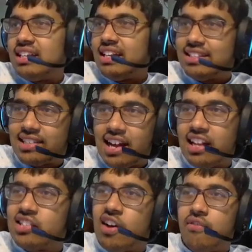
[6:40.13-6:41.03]
it's kind
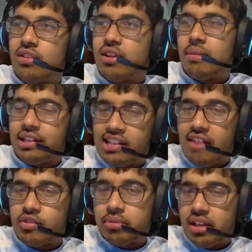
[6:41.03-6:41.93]
of tough for them because they
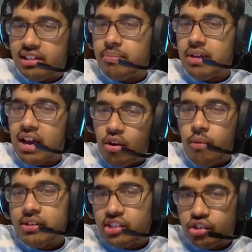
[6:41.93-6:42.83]
have to play Libya at home,
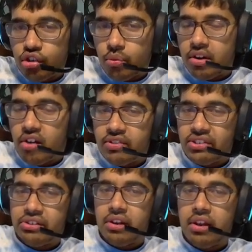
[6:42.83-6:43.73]
which they should win,
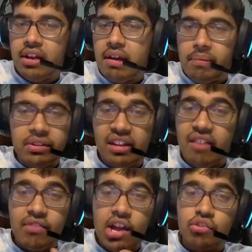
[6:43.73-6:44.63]
obviously, but then they
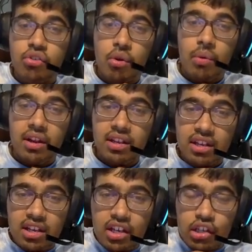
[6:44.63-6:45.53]
have Nigeria away.
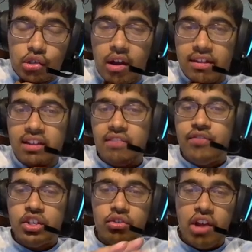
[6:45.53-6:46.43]
So I think the
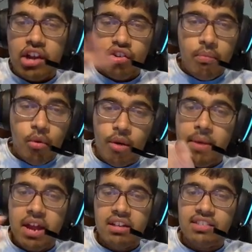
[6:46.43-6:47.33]
fixtures actually are more in
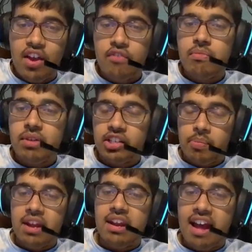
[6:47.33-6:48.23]
Benin's favor because
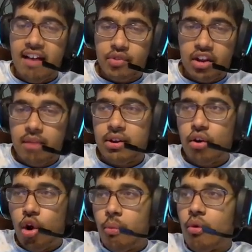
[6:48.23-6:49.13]
Benin have the game at
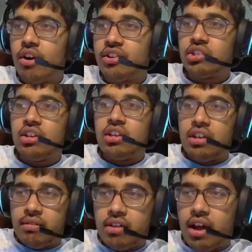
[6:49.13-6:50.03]
home, whereas
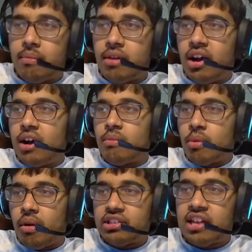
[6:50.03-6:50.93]
not, uh,
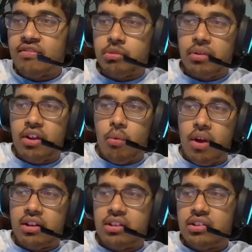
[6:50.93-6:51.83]
Rwanda have to play
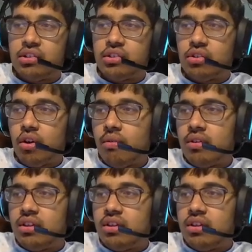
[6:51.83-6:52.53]
away. So